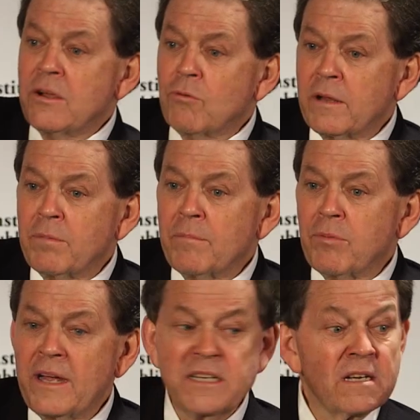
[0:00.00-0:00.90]
equilibrium
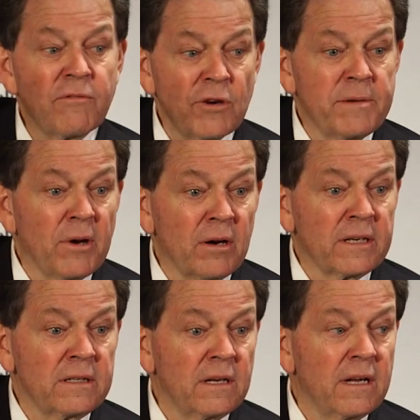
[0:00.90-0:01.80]
price in a free
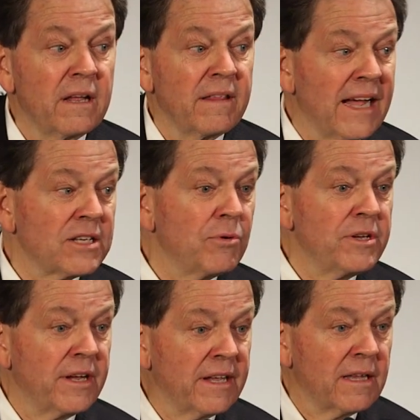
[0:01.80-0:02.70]
market. That's when
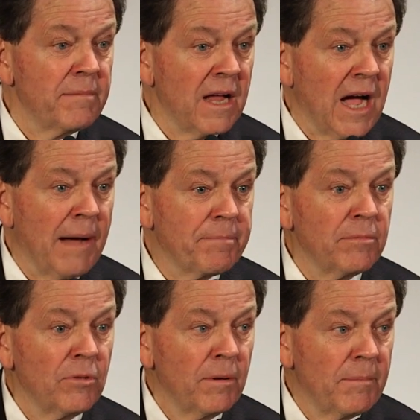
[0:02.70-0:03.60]
you get the
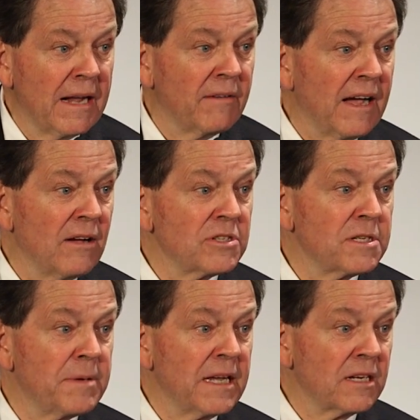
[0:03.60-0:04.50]
optimal amount of
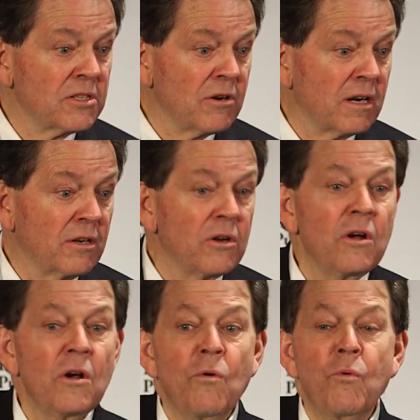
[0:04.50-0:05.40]
houses being constructed.
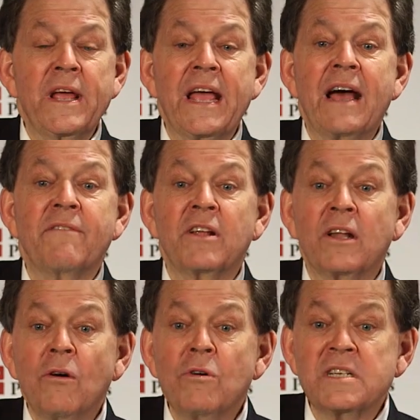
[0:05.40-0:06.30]
We have the
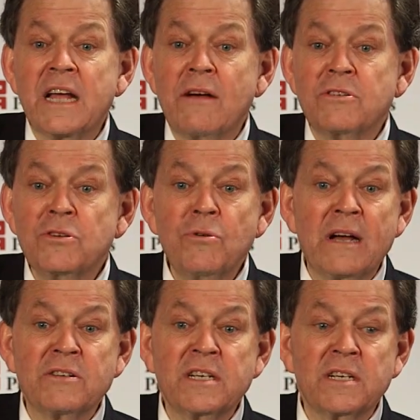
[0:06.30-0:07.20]
lowest new
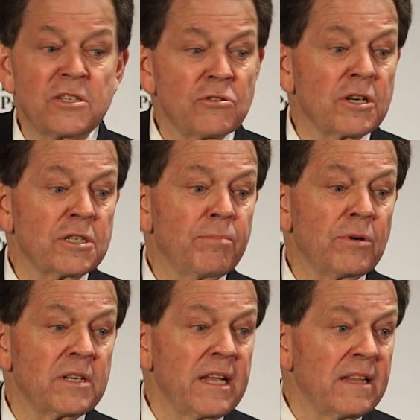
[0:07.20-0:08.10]
housing construction
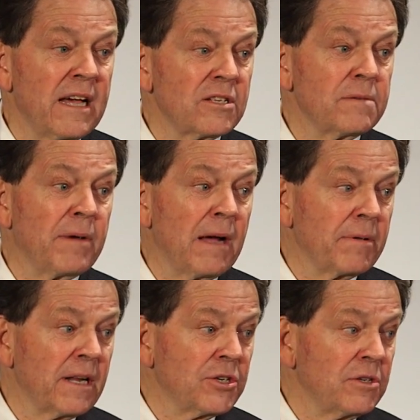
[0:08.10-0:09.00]
per 10,000
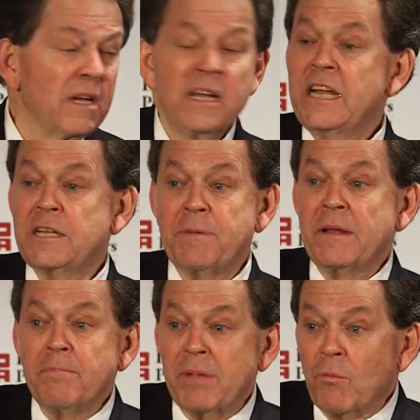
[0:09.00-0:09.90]
population. It's
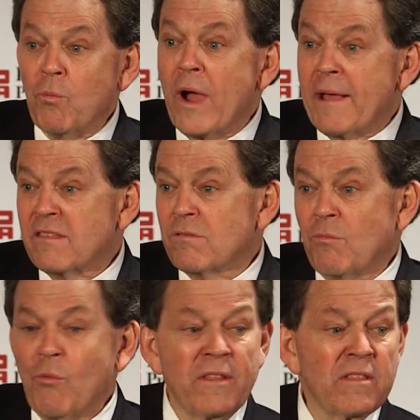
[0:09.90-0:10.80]
been way
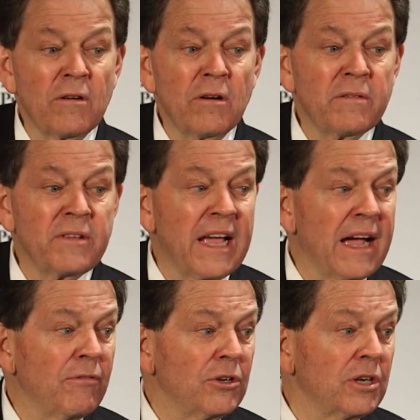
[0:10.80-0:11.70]
1/3 of the
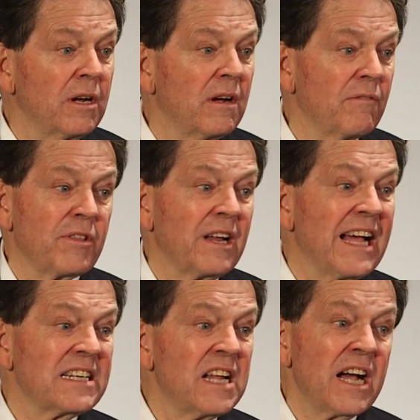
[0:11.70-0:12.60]
average for the
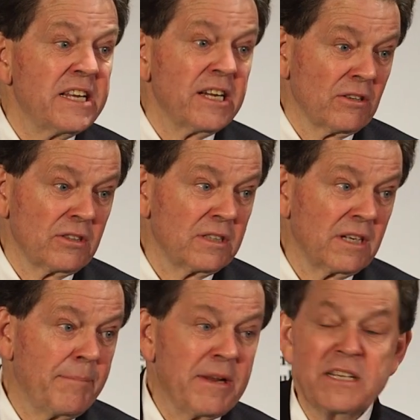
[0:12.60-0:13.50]
last 9 years.
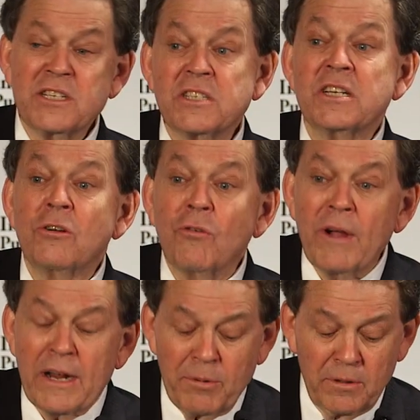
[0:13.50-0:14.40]
I mean, it's just
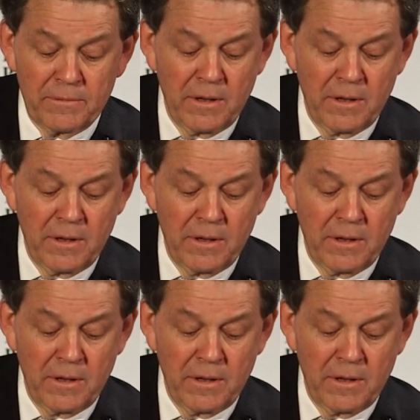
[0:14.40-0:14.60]
incredible.